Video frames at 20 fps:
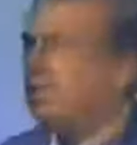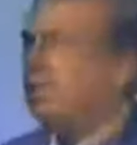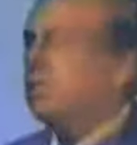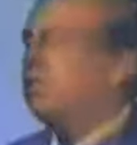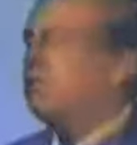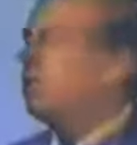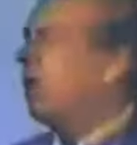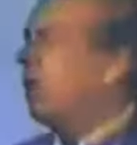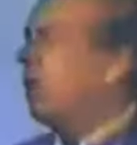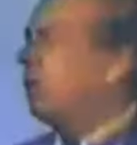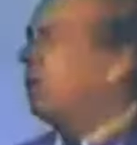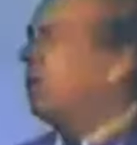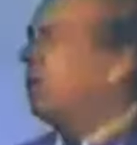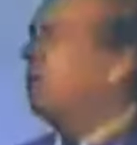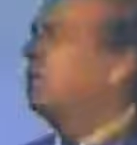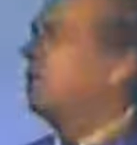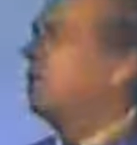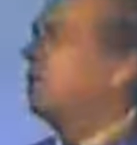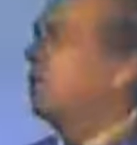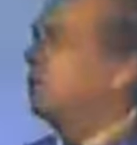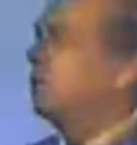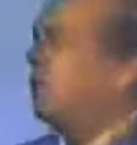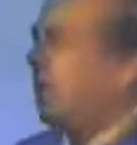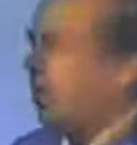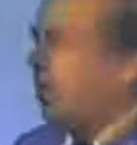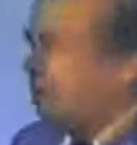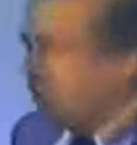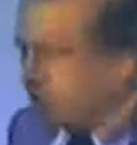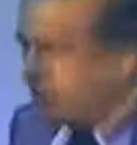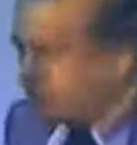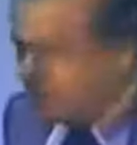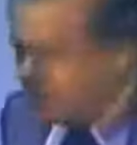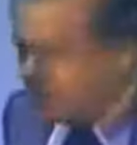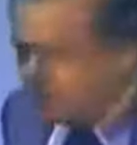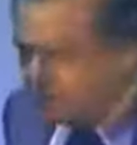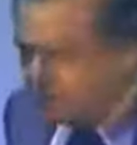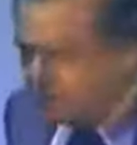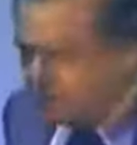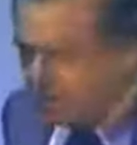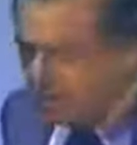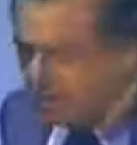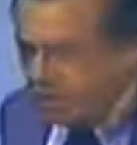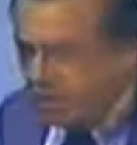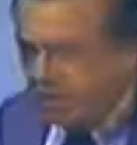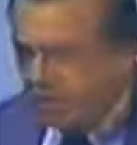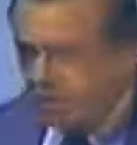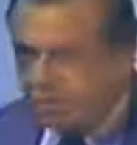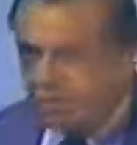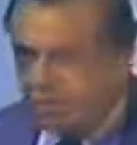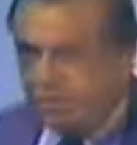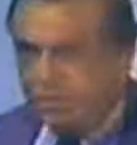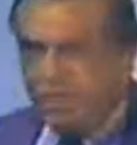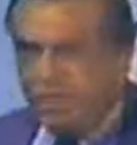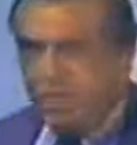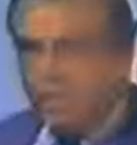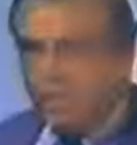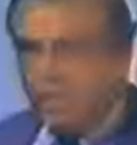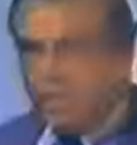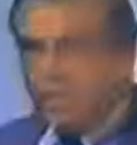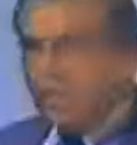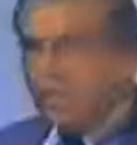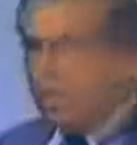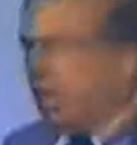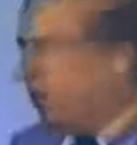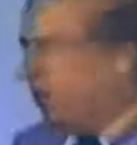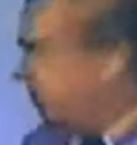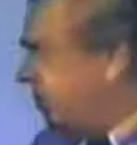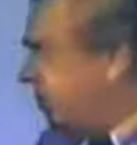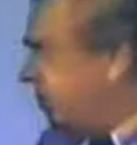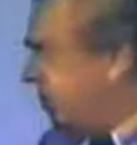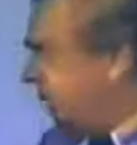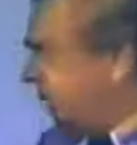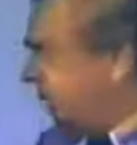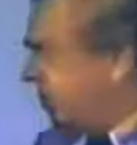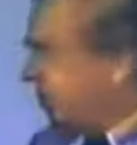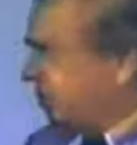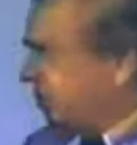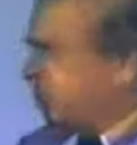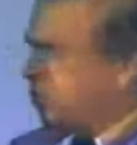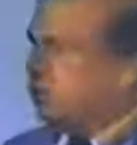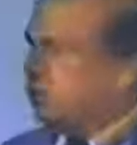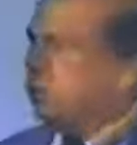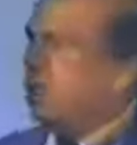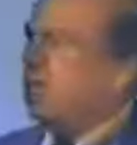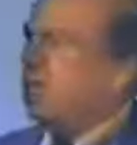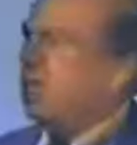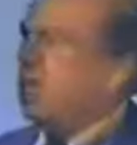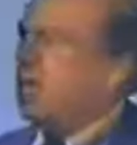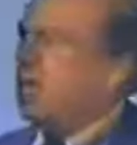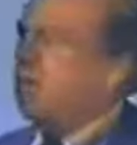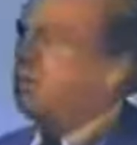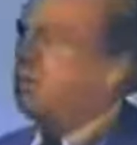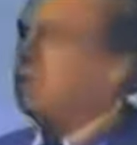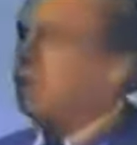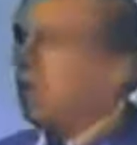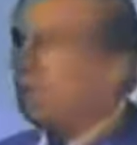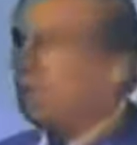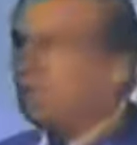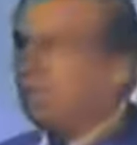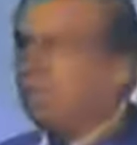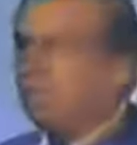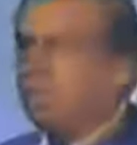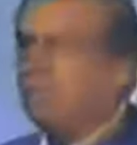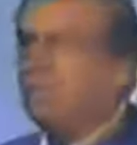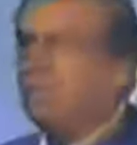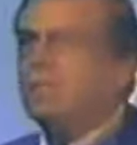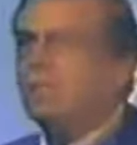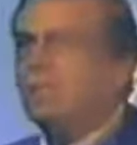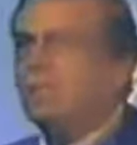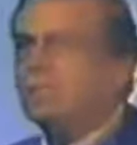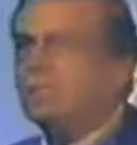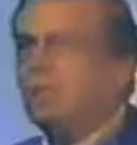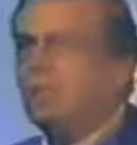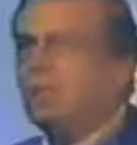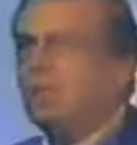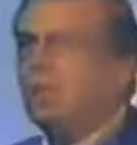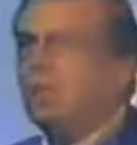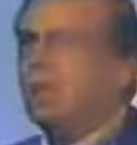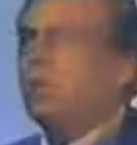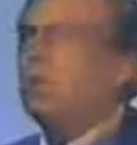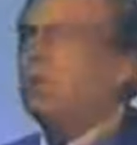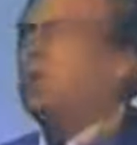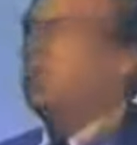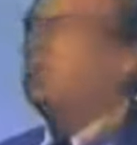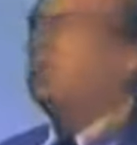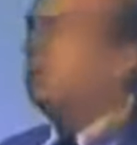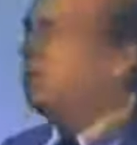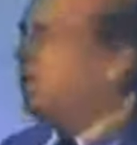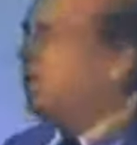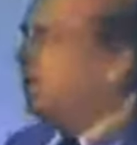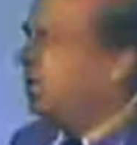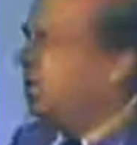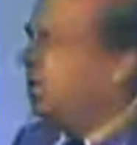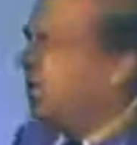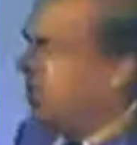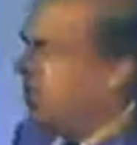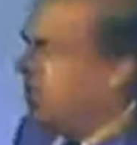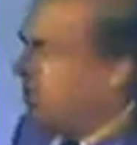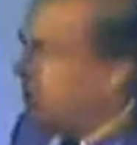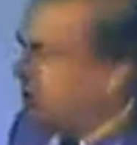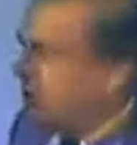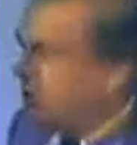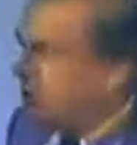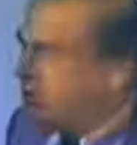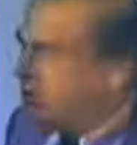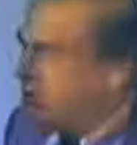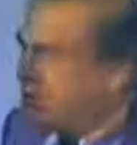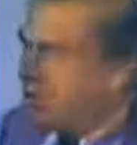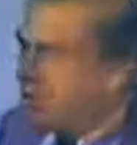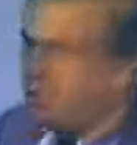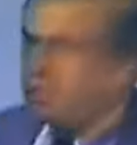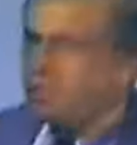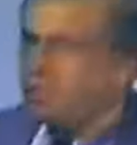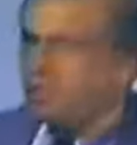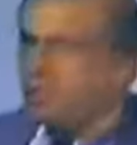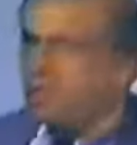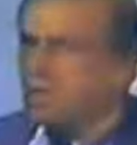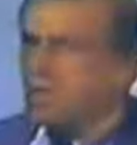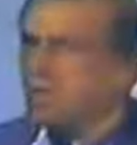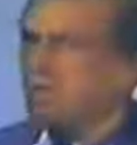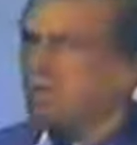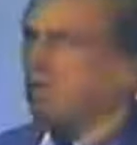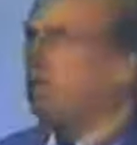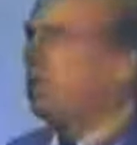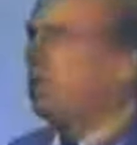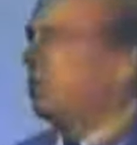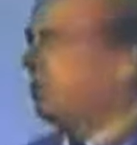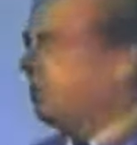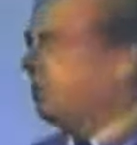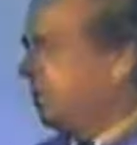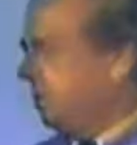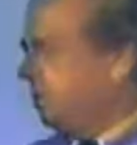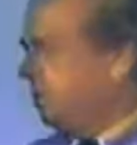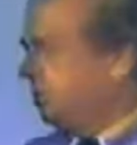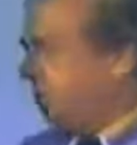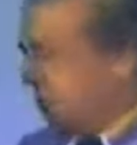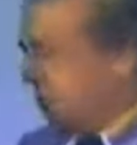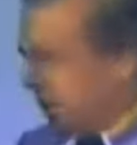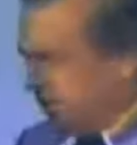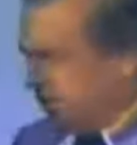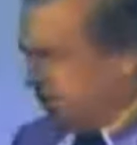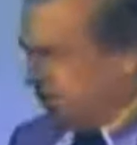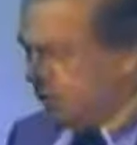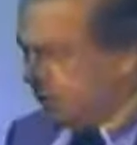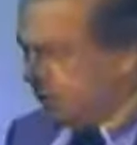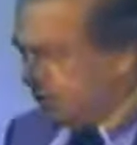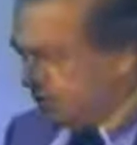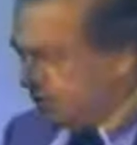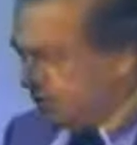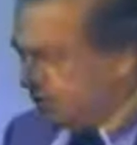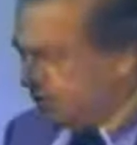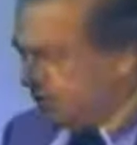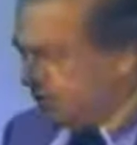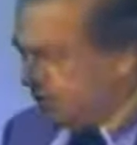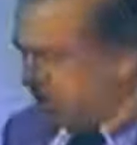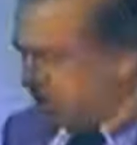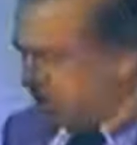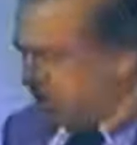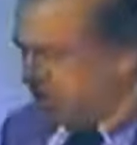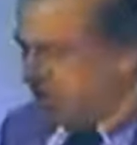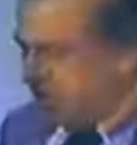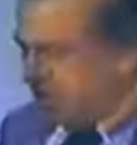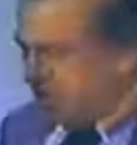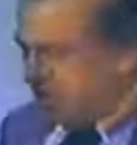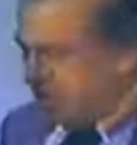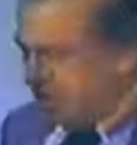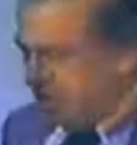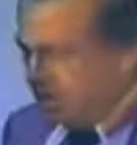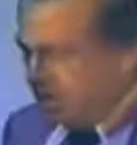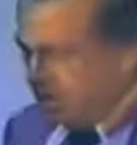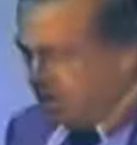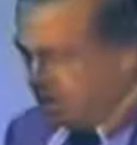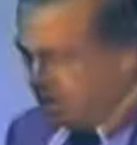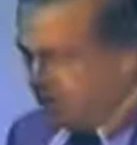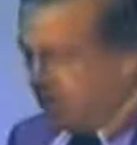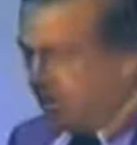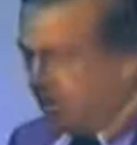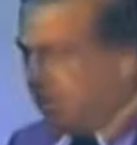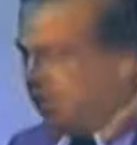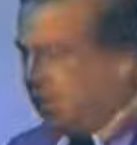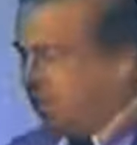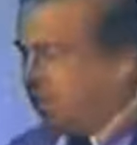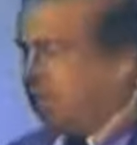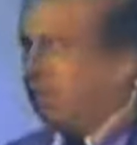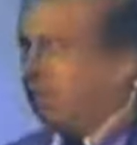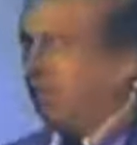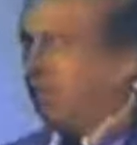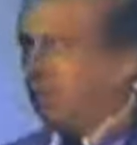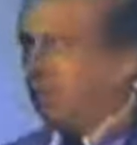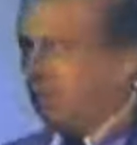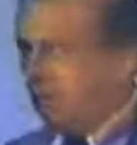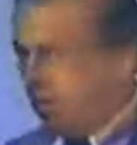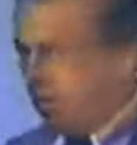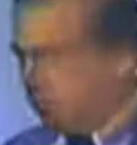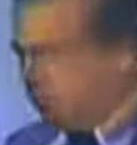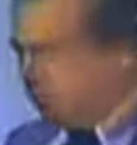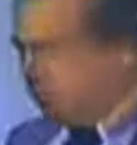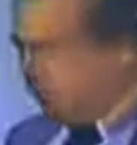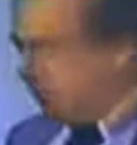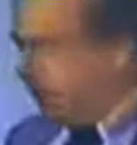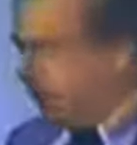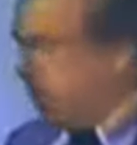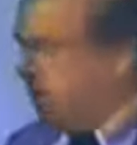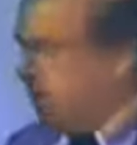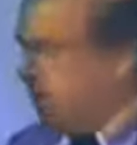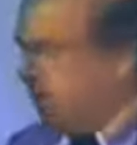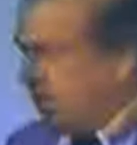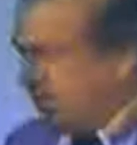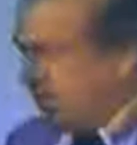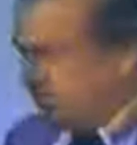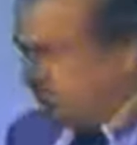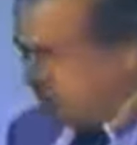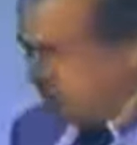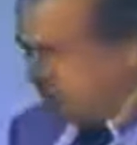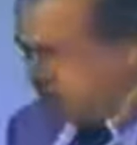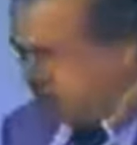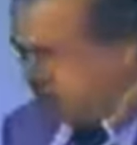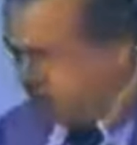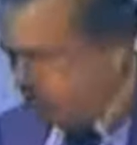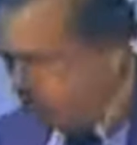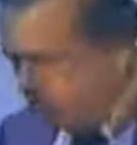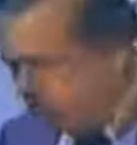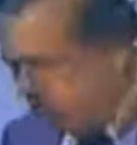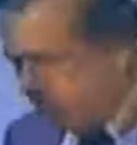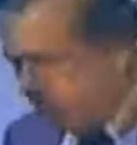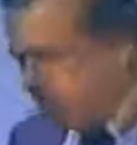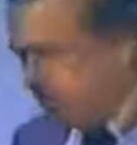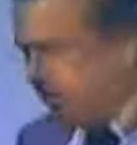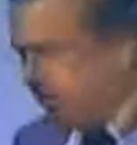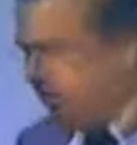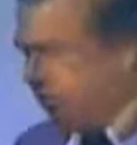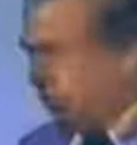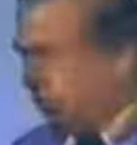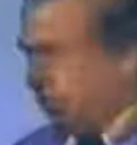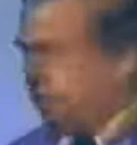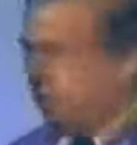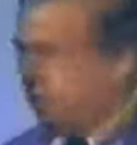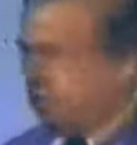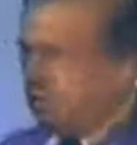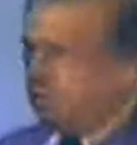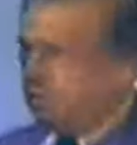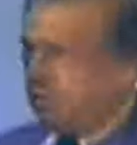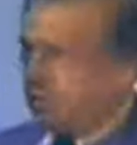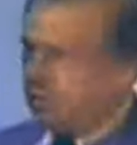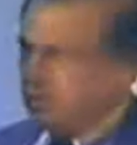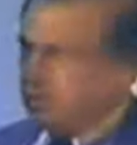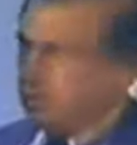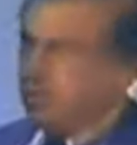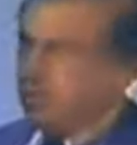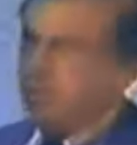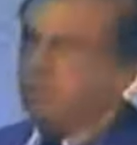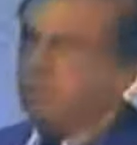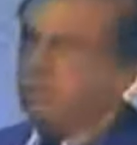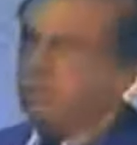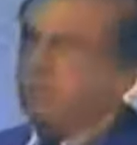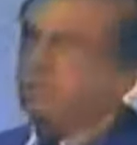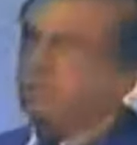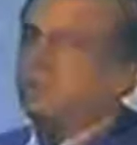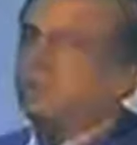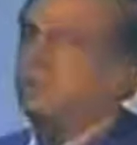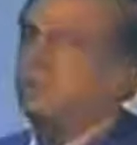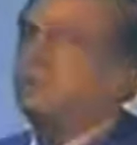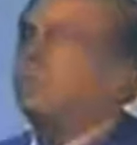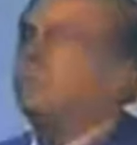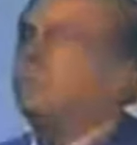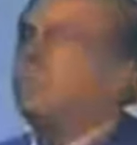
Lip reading: in the power of the House of Rothschild, because he gave the bankers a monopoly of all the money and all the credit of all the people of the United States, and they have maintained that monopoly ever since 1914 when they set up business.